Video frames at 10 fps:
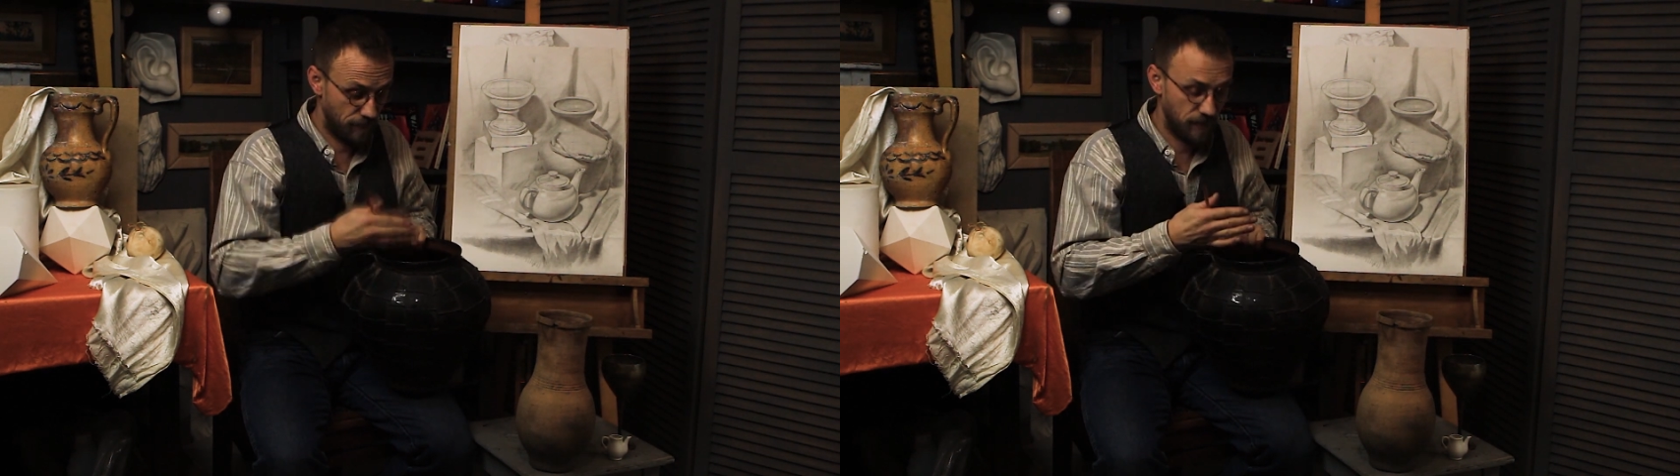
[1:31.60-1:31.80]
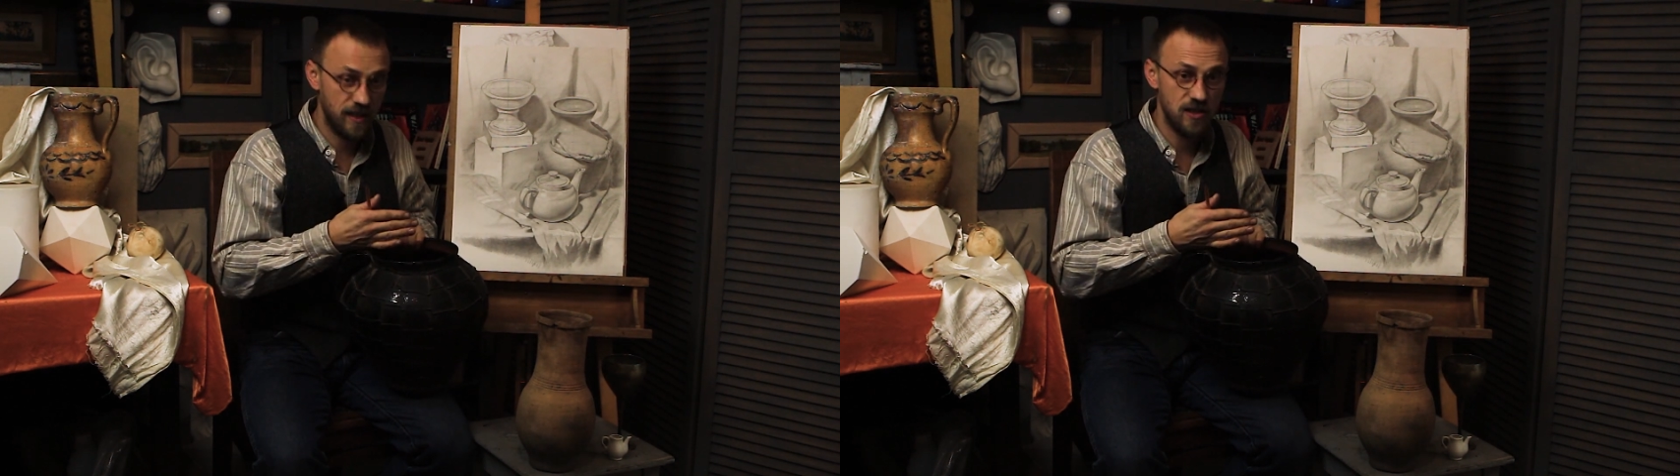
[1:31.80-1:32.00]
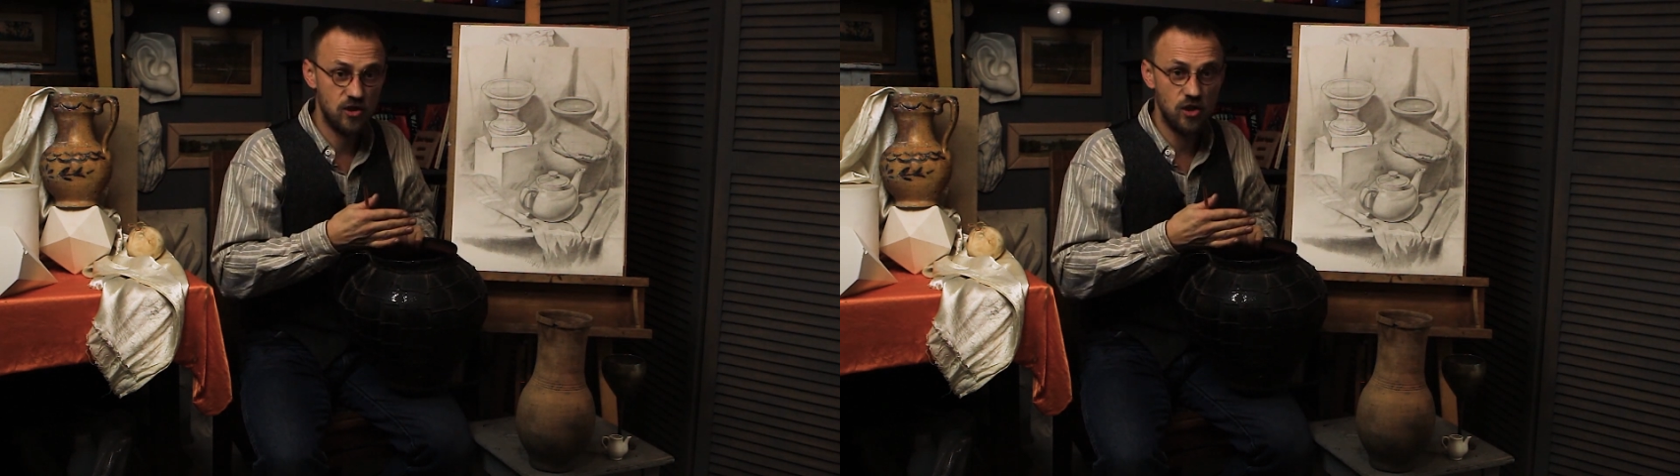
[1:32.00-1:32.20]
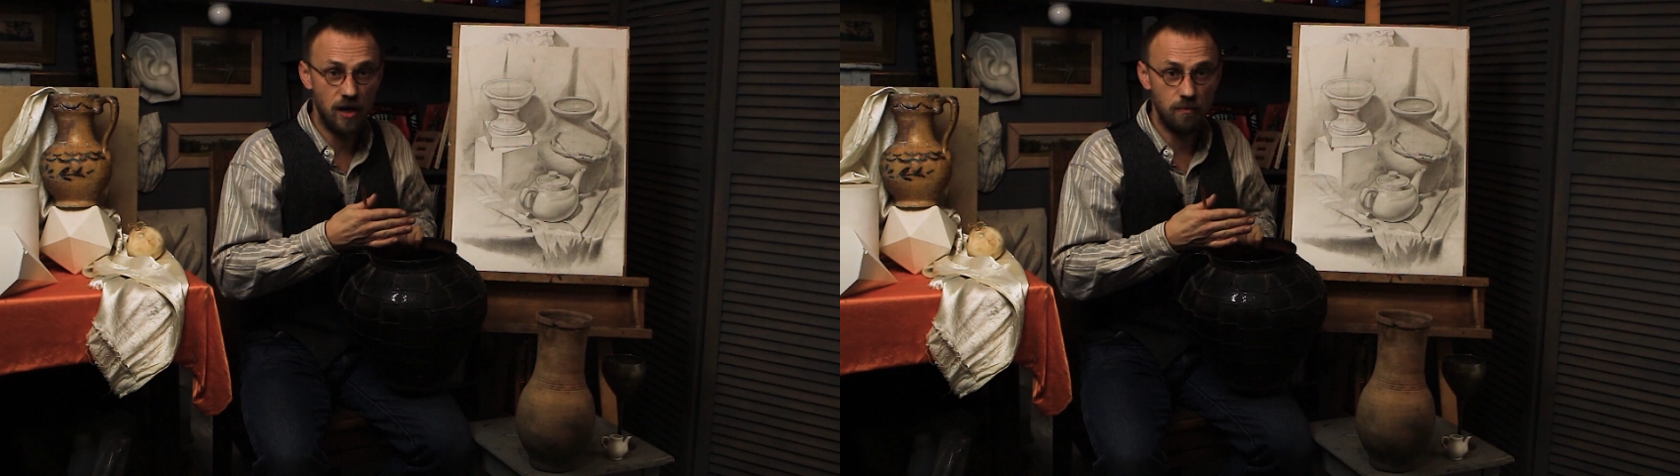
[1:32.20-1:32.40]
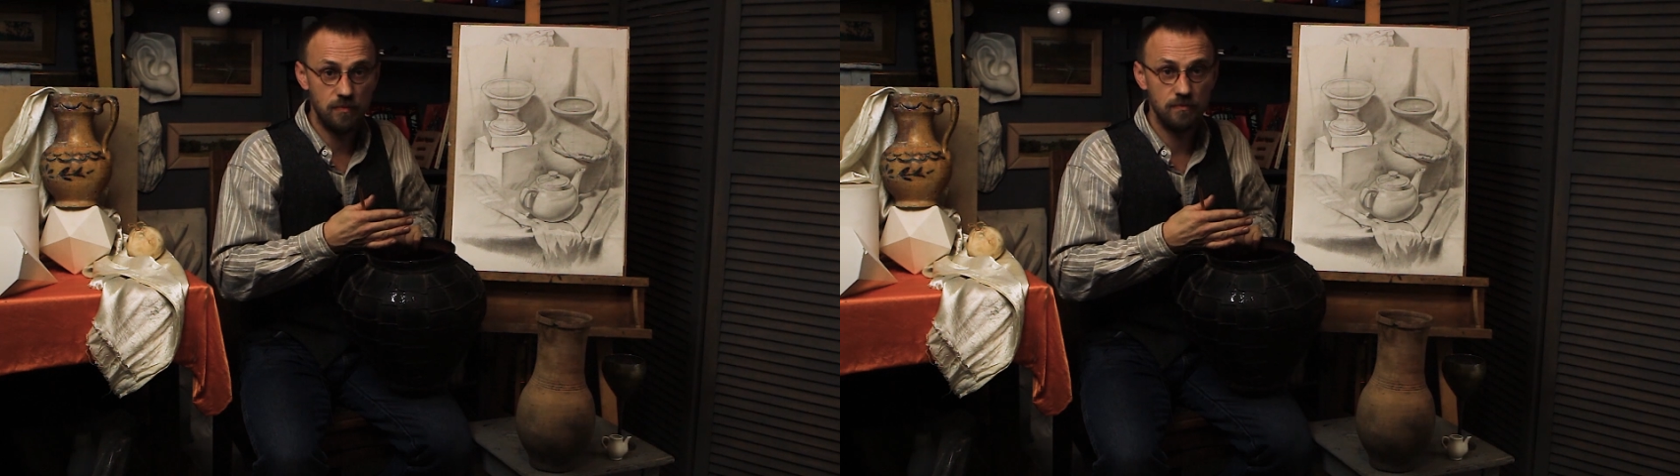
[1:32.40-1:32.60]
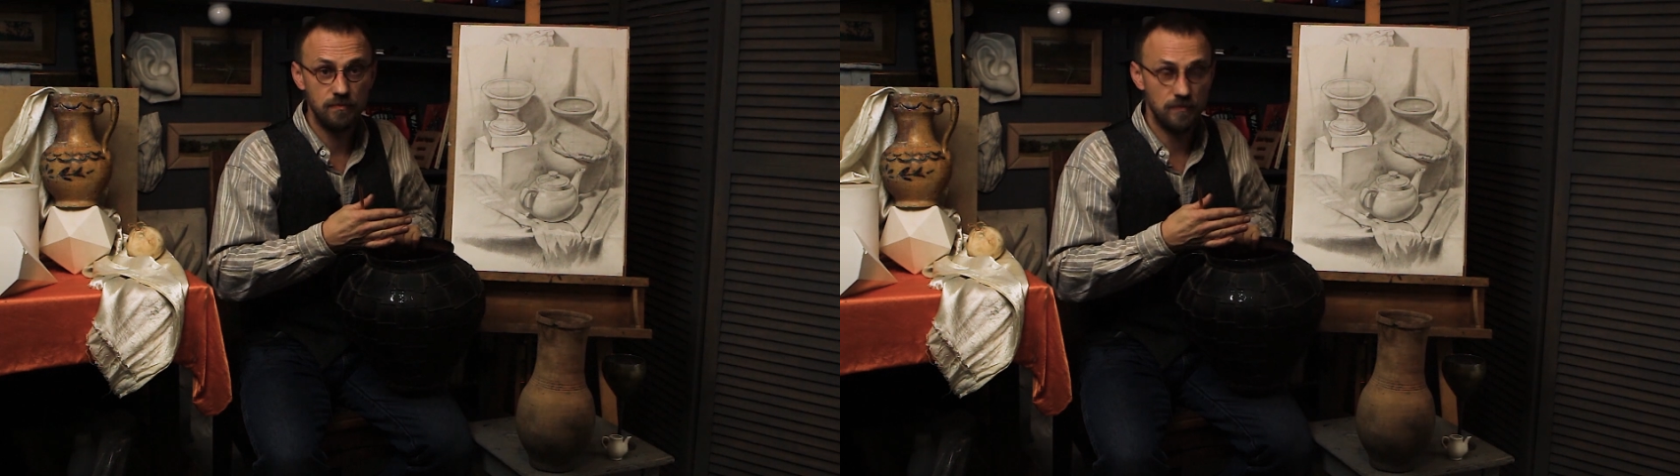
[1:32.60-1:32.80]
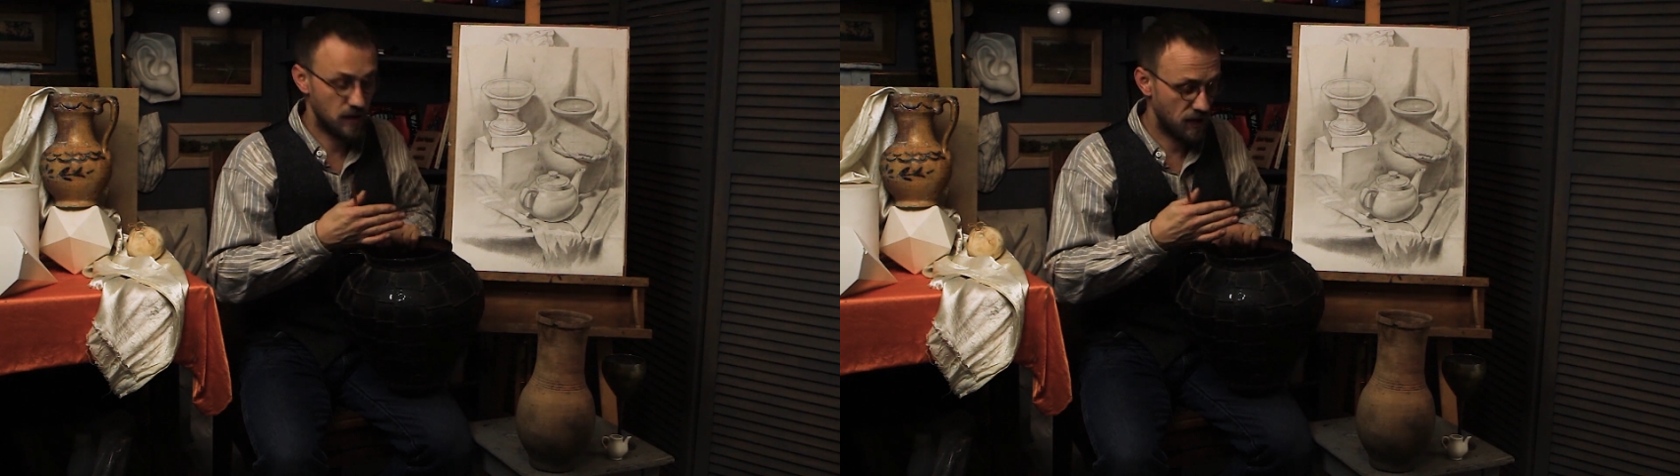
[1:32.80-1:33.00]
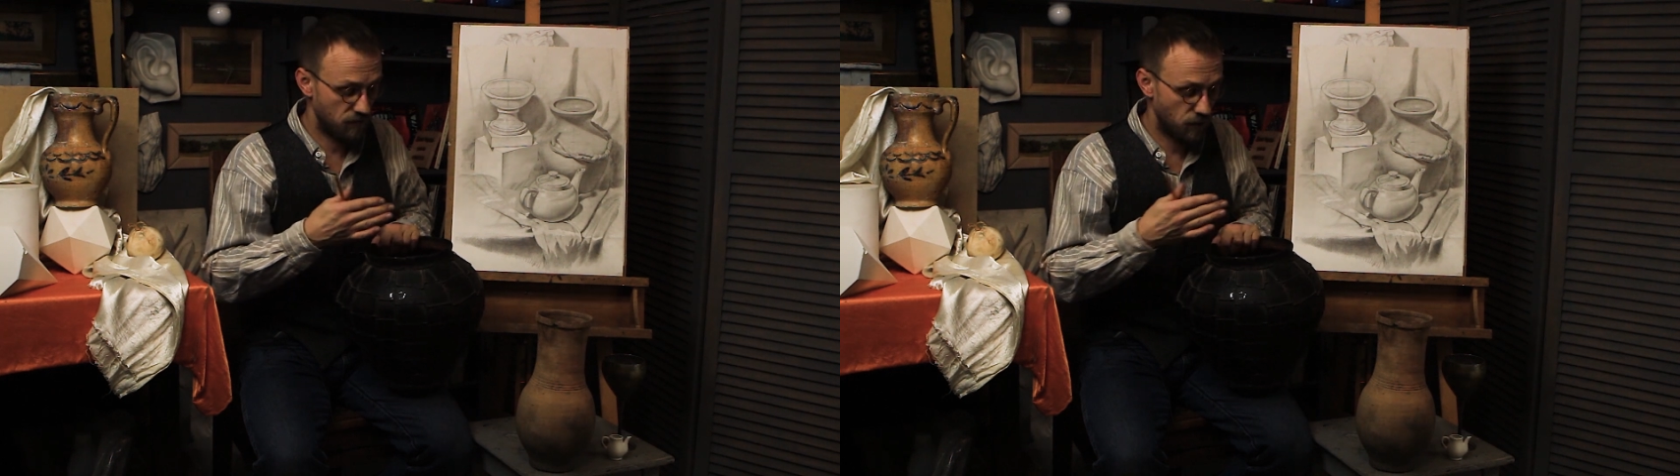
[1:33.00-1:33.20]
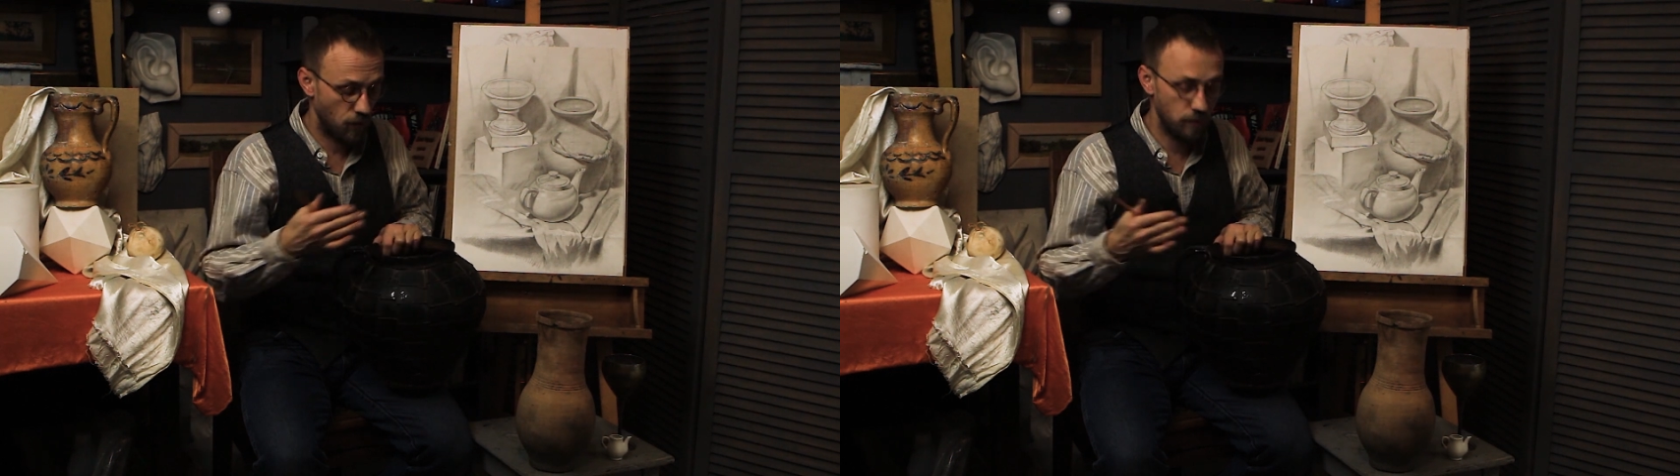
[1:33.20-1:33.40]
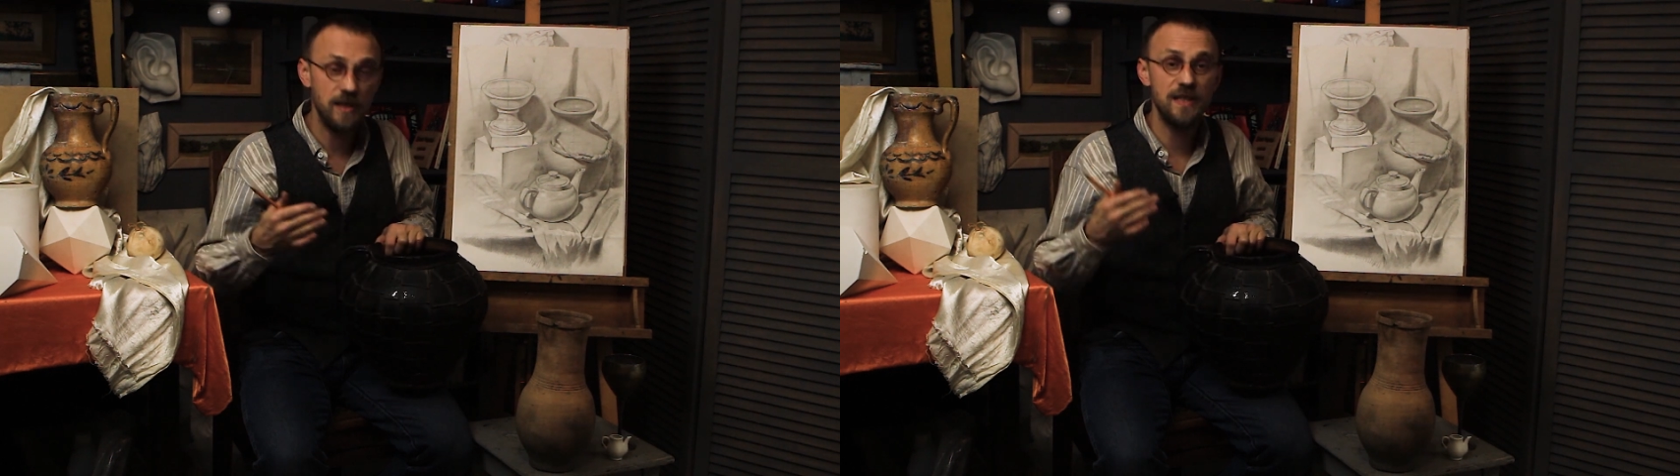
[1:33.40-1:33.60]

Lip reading: this shape, this form